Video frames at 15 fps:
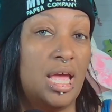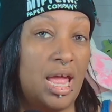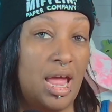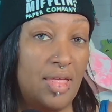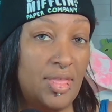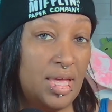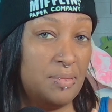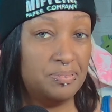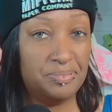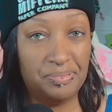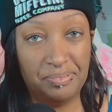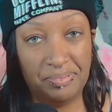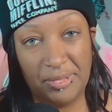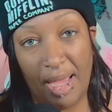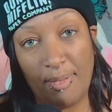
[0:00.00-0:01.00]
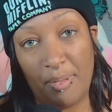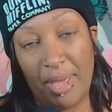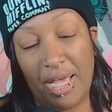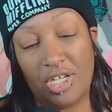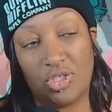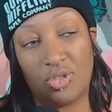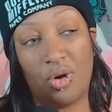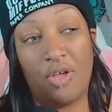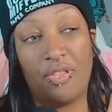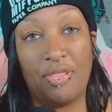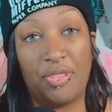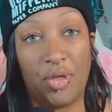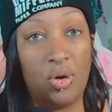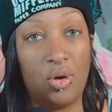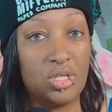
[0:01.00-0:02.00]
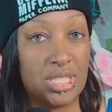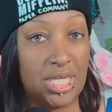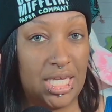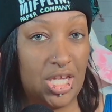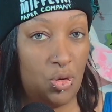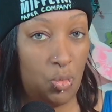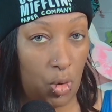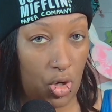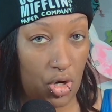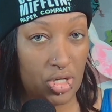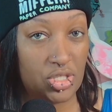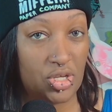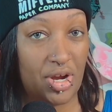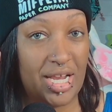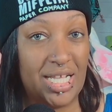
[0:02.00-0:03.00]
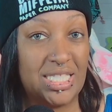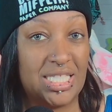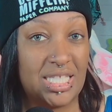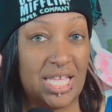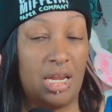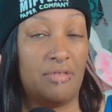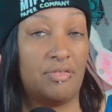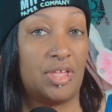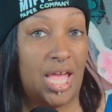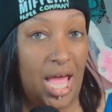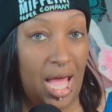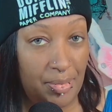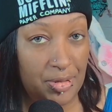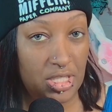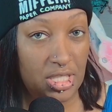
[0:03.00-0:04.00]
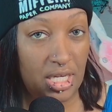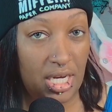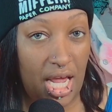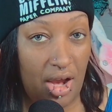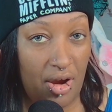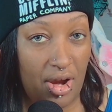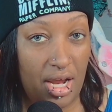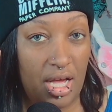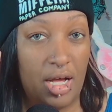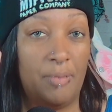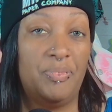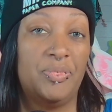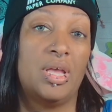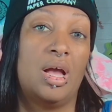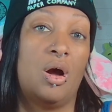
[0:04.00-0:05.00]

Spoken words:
And then I'm going to make sure that those keywords are inside of the caption area,